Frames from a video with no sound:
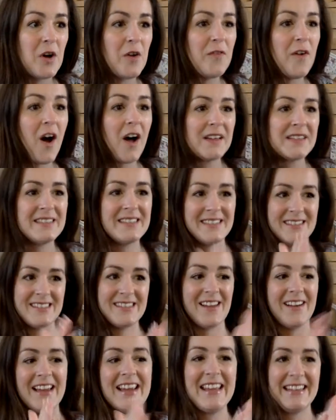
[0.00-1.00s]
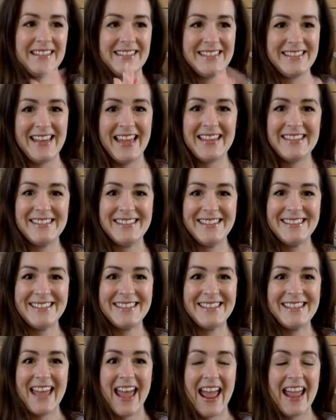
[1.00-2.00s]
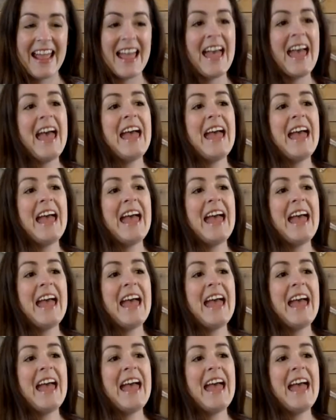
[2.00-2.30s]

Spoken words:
of our science lesson today.